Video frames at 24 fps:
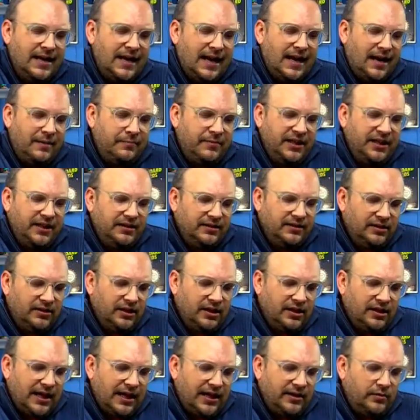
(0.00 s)
I mean,
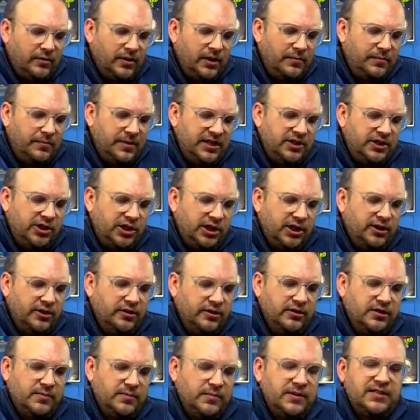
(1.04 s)
look, I don't wanna be gender
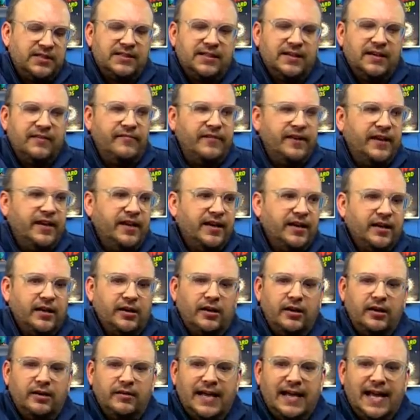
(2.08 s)
specific and
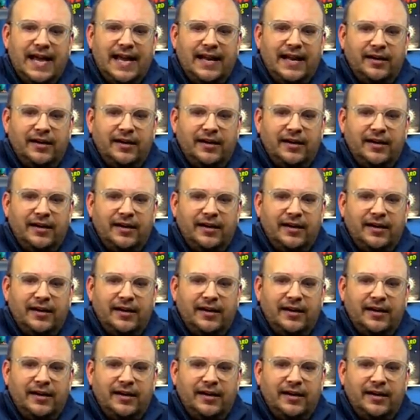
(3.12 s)
all that.